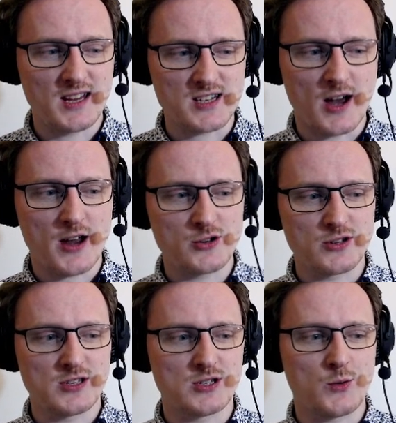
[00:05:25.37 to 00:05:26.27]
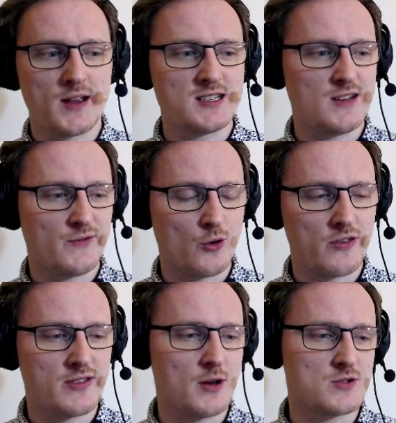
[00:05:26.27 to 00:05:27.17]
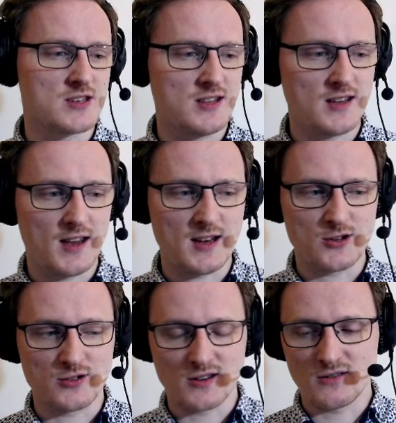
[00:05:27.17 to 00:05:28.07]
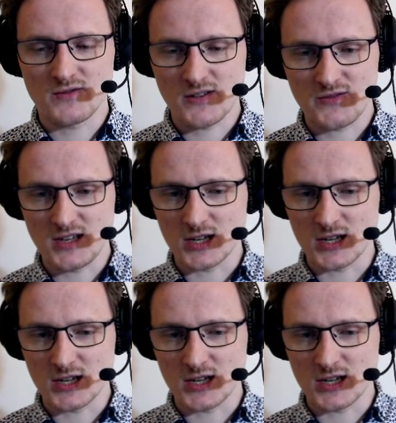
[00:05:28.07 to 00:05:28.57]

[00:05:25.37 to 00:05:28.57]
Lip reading: is 124,915